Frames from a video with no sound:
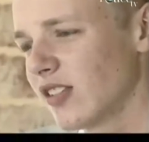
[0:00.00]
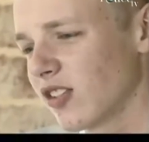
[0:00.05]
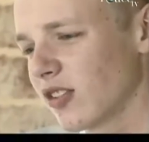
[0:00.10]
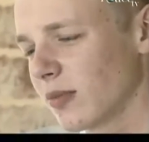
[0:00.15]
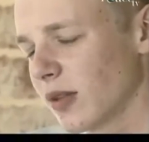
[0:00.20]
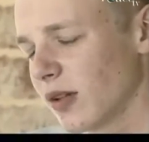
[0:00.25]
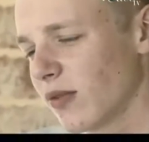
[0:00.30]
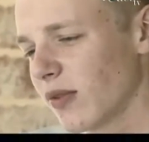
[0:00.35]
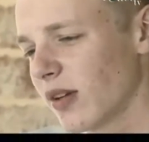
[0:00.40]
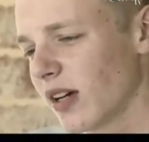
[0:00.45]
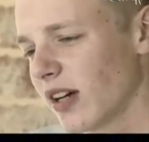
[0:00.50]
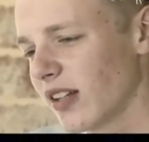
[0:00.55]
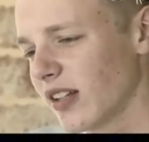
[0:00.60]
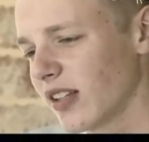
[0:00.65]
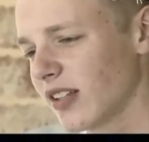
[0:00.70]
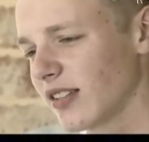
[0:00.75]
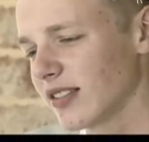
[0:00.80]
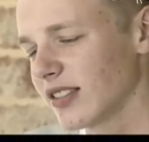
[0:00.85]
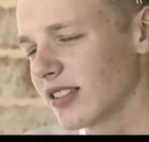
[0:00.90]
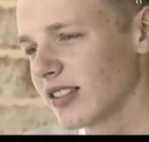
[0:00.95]
told my
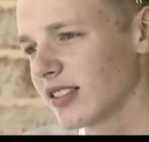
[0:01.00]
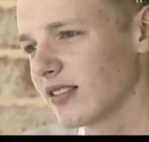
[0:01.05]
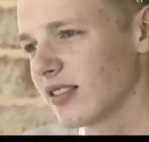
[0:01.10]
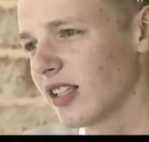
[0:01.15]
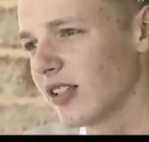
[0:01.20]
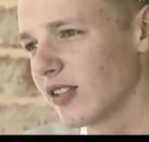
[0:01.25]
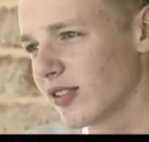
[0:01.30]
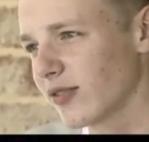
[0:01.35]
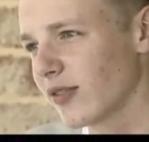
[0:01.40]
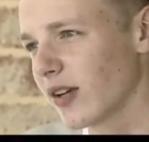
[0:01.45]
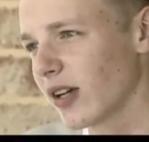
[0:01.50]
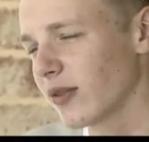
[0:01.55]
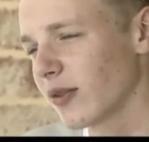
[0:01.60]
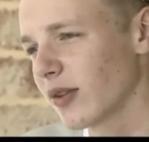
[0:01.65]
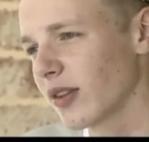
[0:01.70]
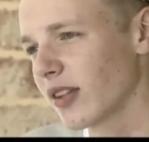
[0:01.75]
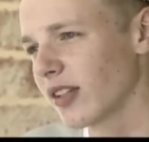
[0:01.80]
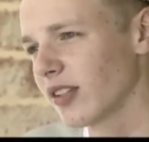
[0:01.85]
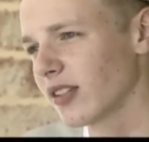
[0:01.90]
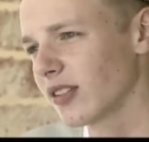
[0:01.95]
father and he was fine
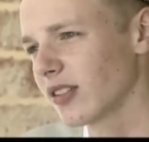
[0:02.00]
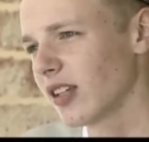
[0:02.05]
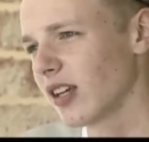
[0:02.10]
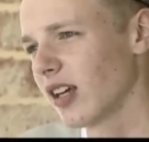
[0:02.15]
with it.